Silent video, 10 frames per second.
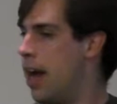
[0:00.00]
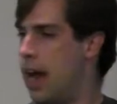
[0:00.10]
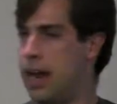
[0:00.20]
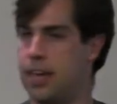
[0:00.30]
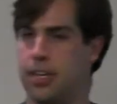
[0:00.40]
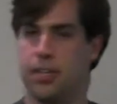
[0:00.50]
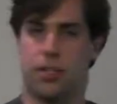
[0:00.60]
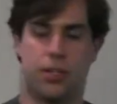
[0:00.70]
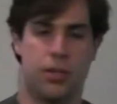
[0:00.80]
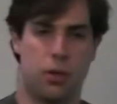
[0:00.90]
And
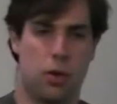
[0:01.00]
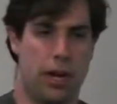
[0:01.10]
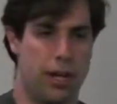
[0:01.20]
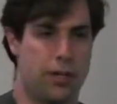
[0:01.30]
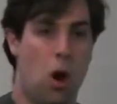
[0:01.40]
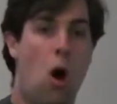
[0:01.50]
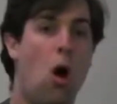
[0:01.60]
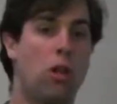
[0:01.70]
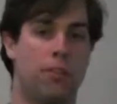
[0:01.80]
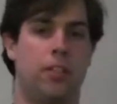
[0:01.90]
so it's
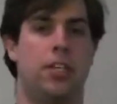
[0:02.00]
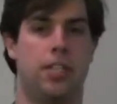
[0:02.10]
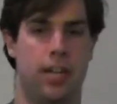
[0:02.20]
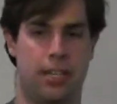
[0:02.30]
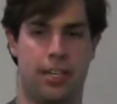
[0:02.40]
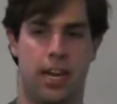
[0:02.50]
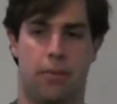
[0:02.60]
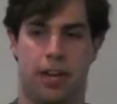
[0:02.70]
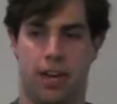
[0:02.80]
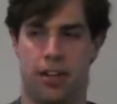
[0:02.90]
all of these things came
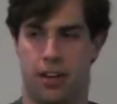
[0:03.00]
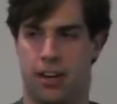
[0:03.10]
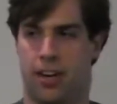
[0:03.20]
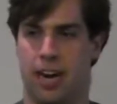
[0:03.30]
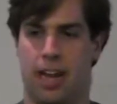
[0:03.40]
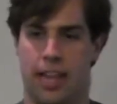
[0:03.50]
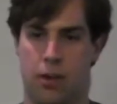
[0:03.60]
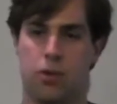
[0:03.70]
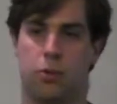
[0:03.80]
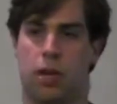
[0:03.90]
together, and that
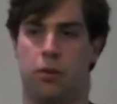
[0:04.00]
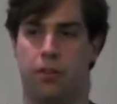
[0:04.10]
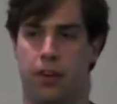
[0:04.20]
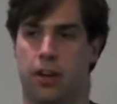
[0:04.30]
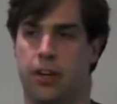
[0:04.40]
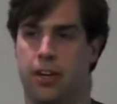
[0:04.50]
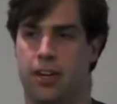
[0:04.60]
was why we failed.